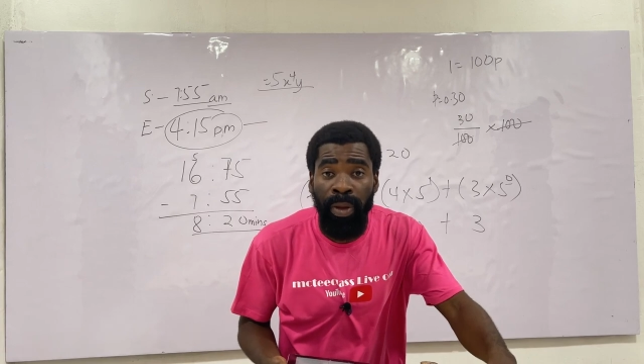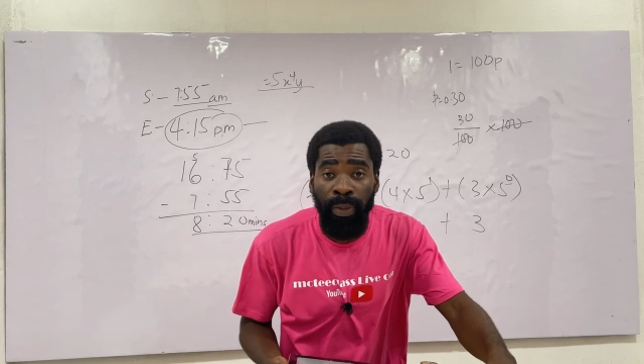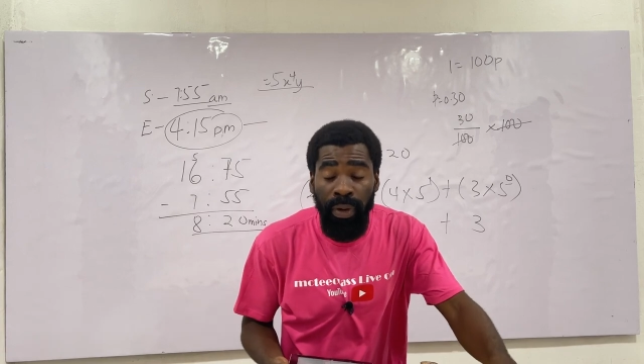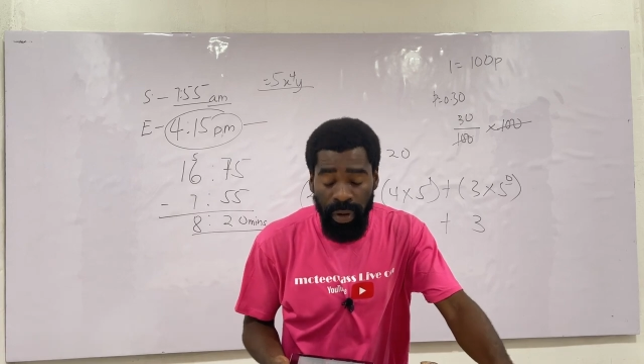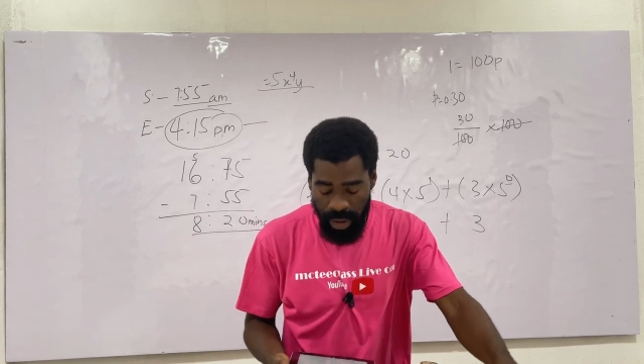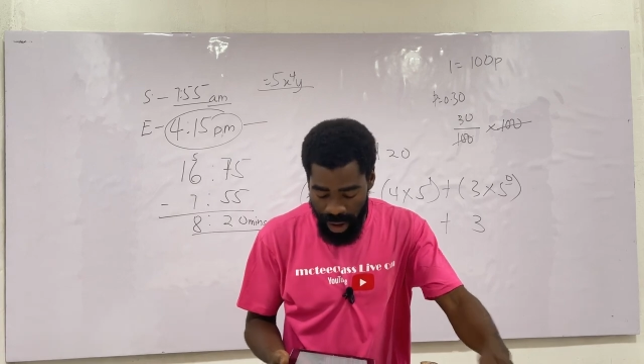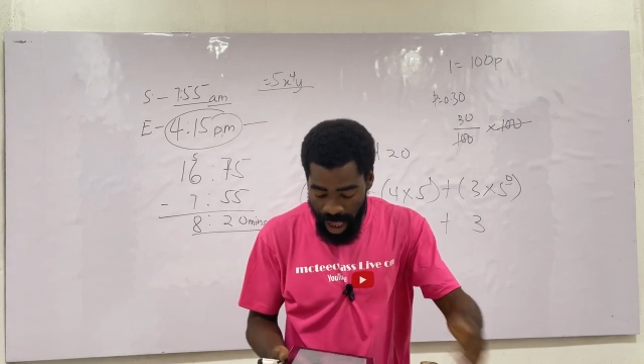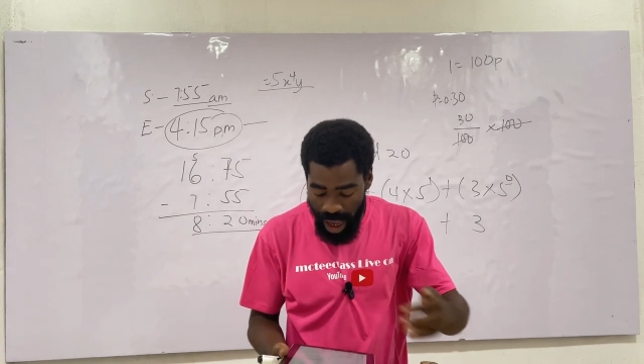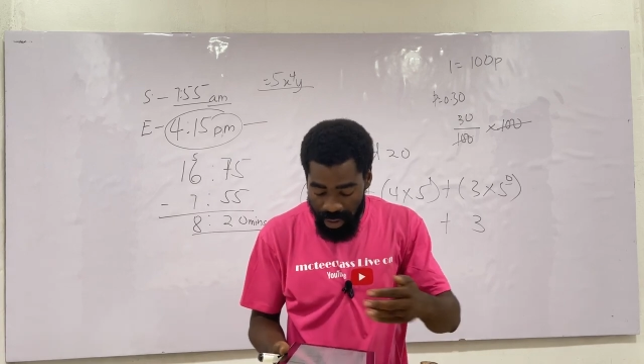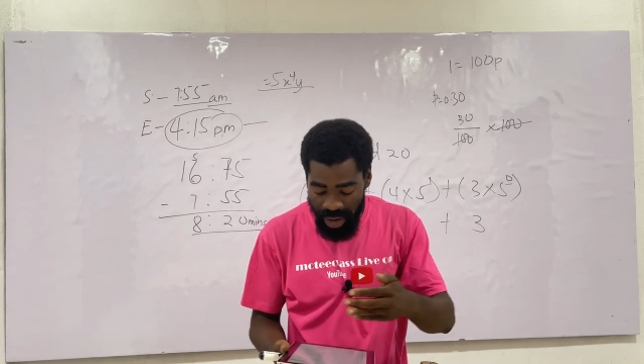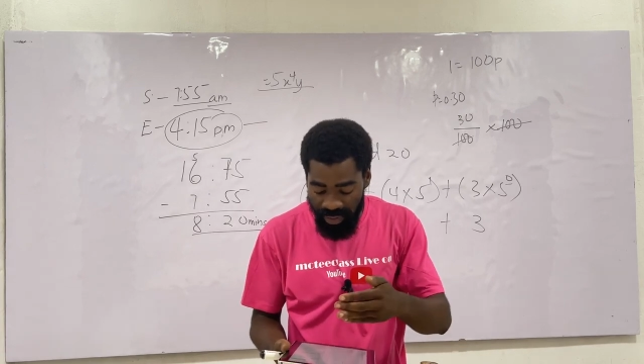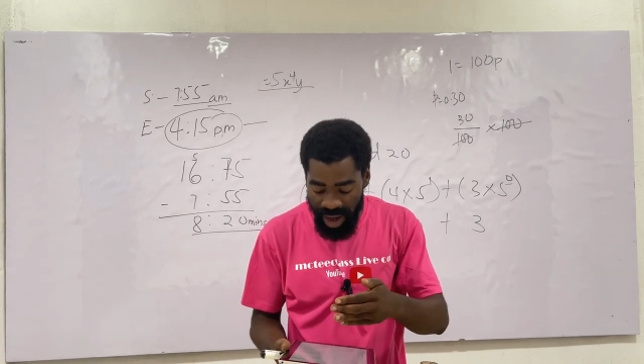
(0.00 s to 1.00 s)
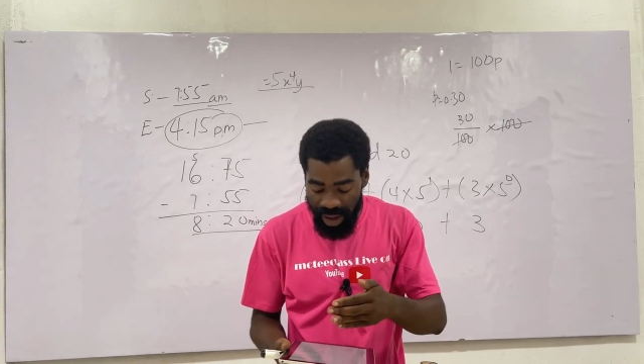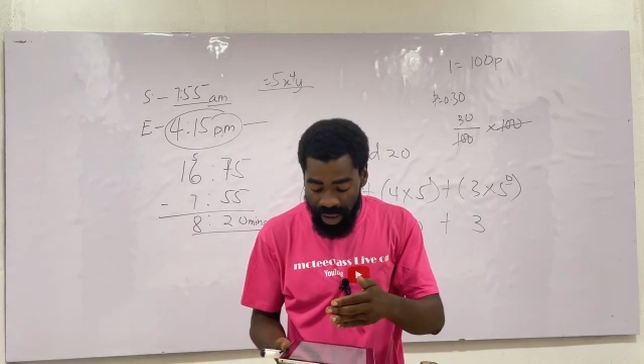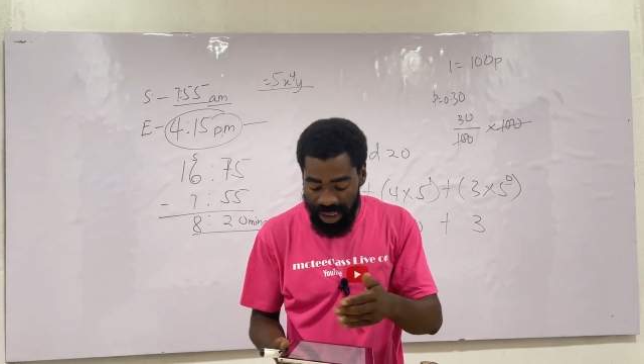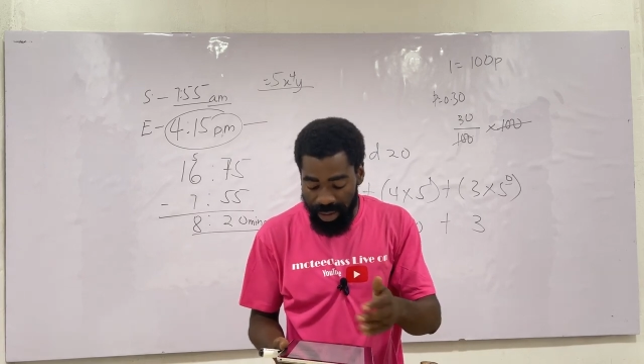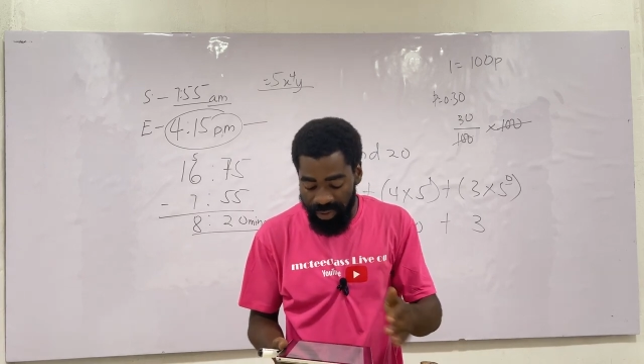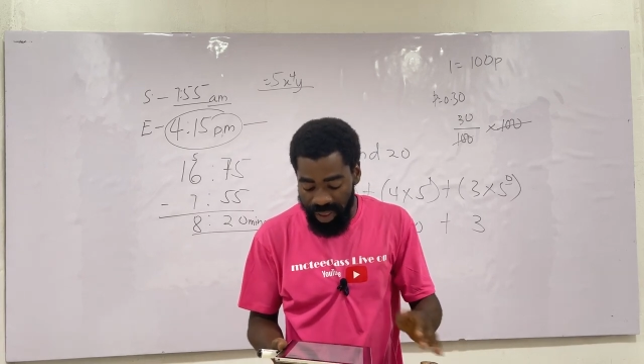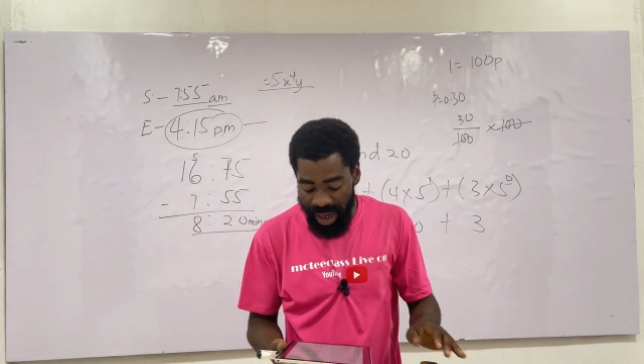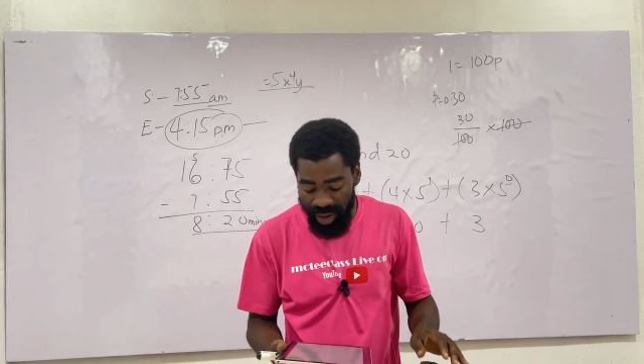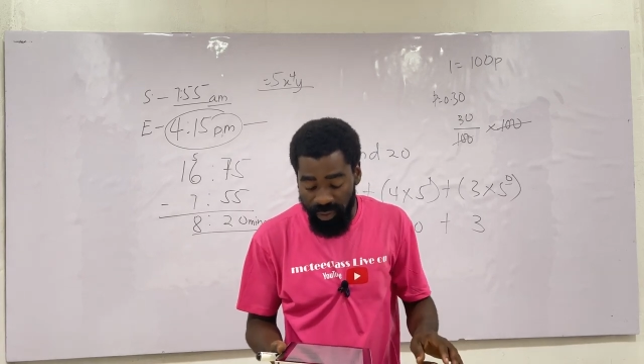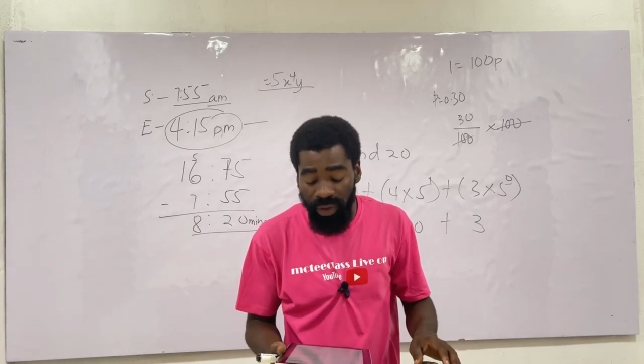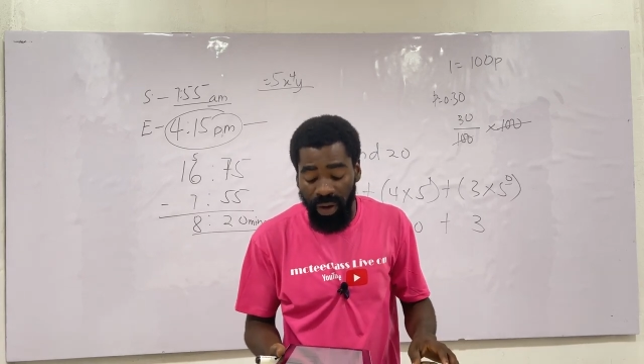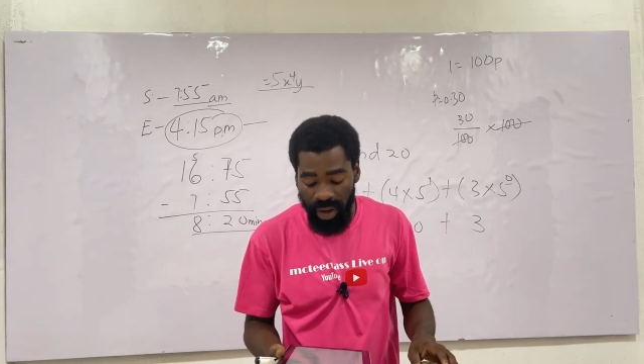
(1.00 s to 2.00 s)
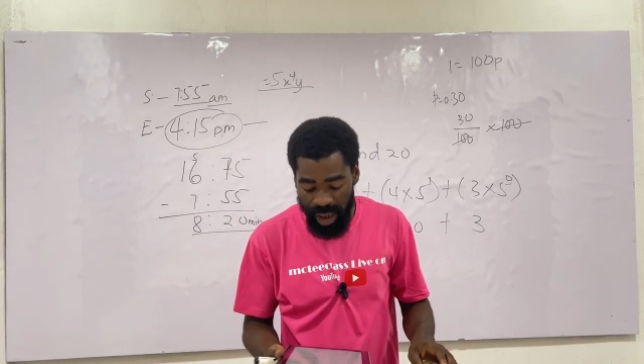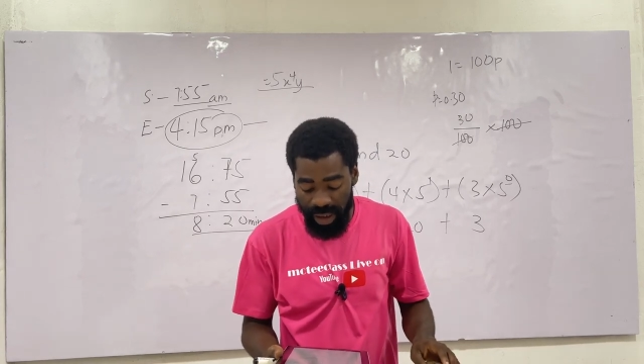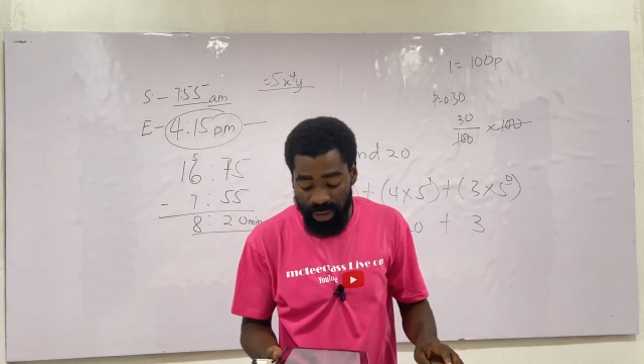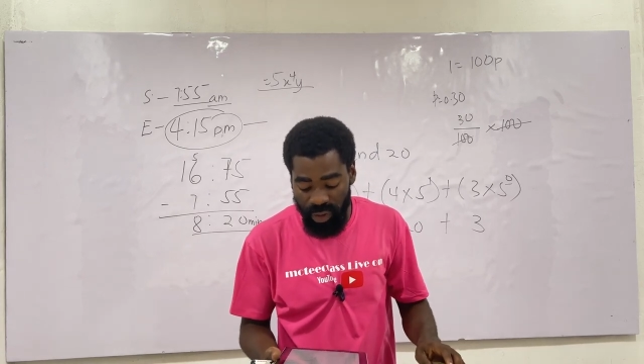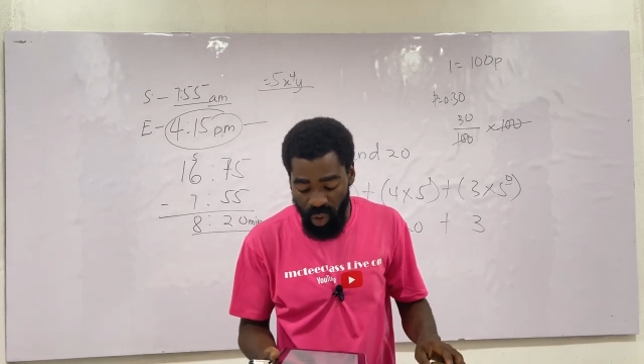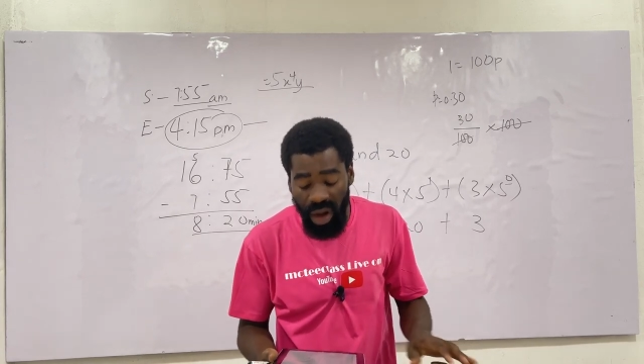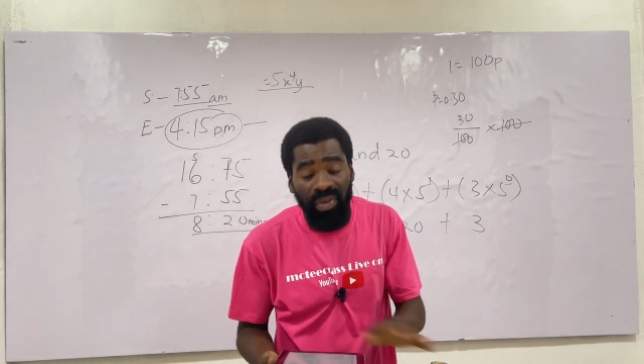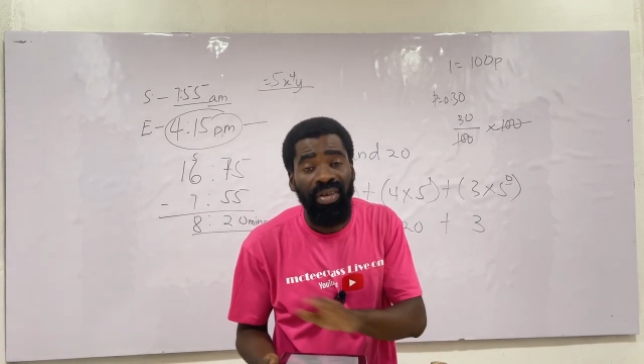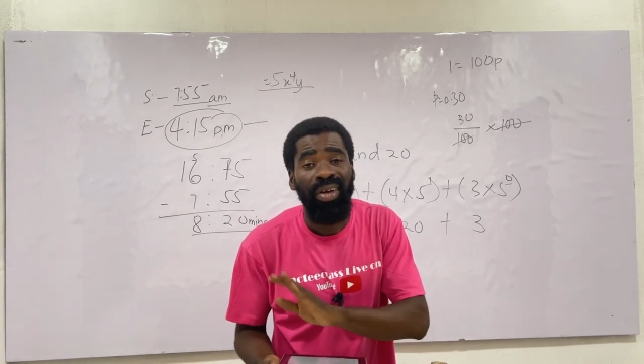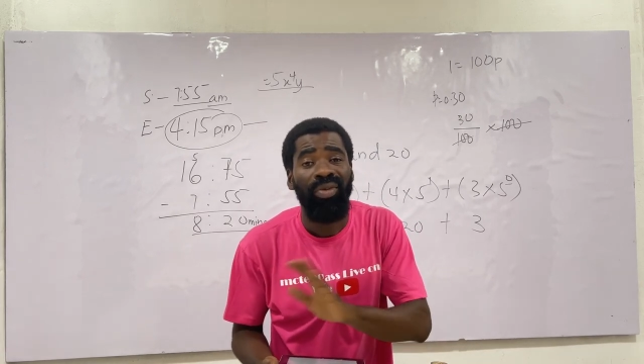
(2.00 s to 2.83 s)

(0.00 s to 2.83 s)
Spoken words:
People, how do you find LCM of 3 and 4? It's 12.